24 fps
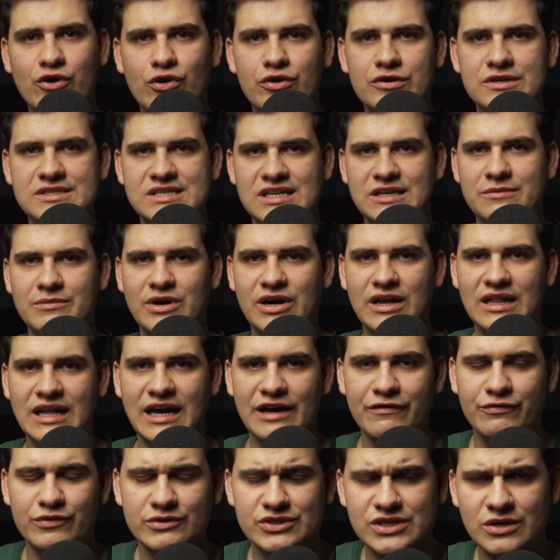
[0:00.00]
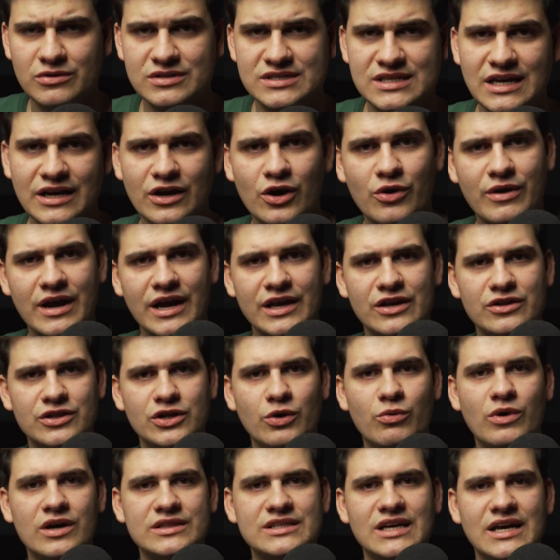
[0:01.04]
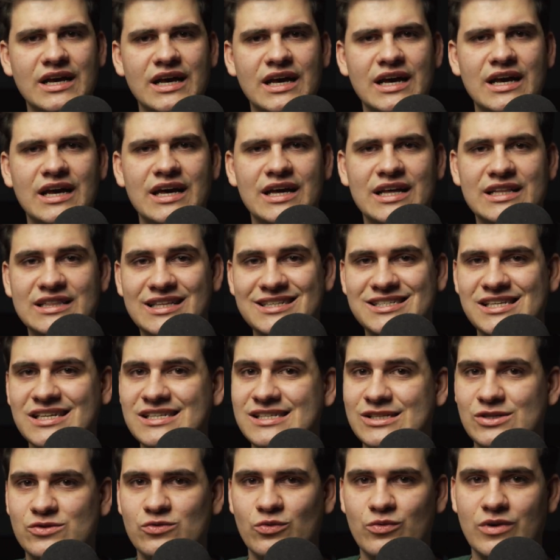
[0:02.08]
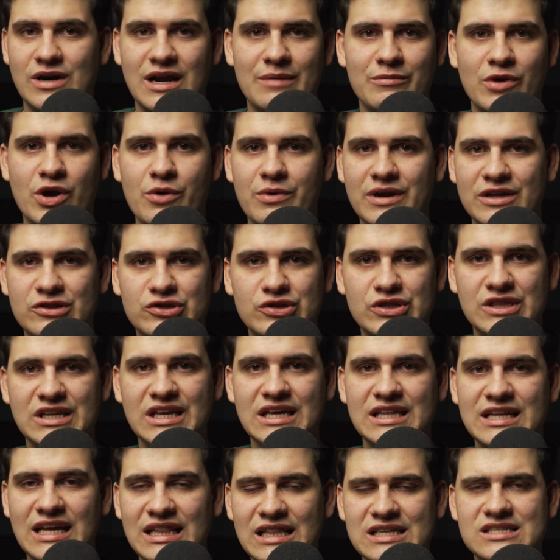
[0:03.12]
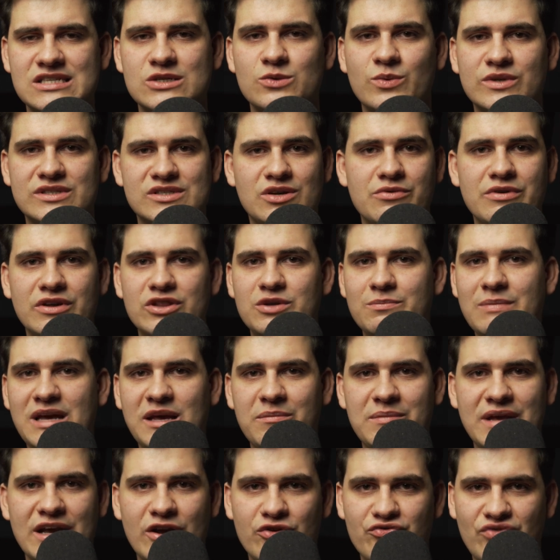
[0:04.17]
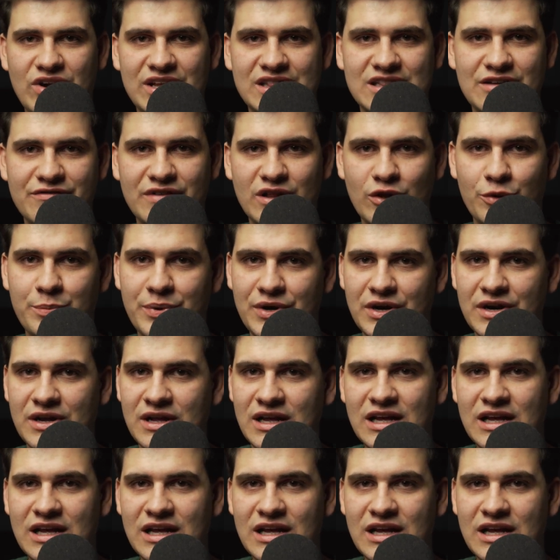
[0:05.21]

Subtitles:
course in my life, which I was like, okay, you know what? This is what I'm going to need, and this is what's going to make me a great developer.